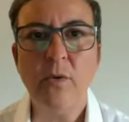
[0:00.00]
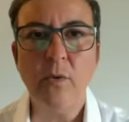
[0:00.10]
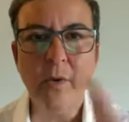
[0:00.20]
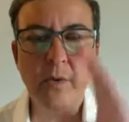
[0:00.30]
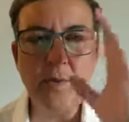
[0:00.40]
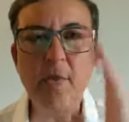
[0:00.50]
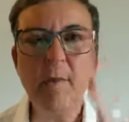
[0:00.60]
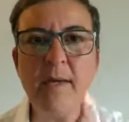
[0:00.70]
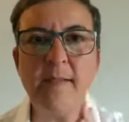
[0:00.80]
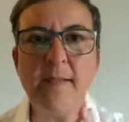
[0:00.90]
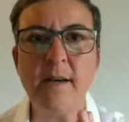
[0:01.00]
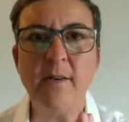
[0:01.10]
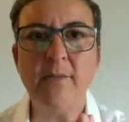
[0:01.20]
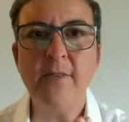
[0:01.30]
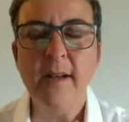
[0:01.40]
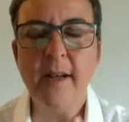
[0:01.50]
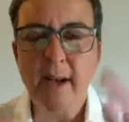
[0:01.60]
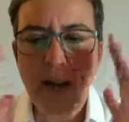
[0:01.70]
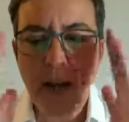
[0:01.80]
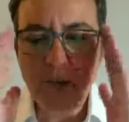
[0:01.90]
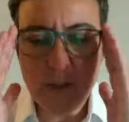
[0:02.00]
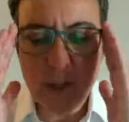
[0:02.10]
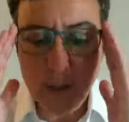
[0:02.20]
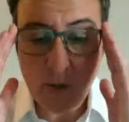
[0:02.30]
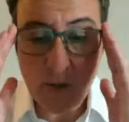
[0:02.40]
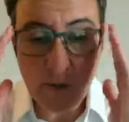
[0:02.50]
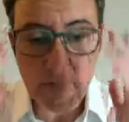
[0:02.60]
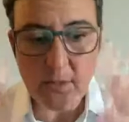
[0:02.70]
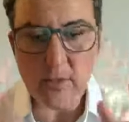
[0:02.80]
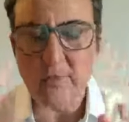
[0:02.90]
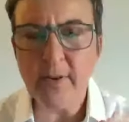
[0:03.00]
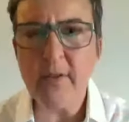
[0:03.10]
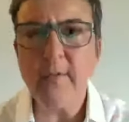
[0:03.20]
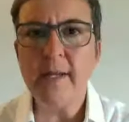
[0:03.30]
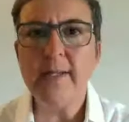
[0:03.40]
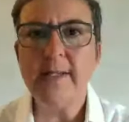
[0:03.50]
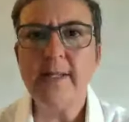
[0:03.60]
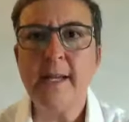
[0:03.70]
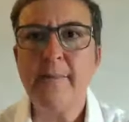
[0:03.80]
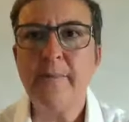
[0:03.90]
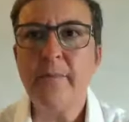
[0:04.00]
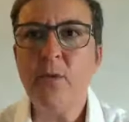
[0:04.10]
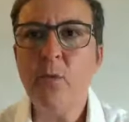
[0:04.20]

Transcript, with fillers: within myself, I was describing it to a friend of mine today.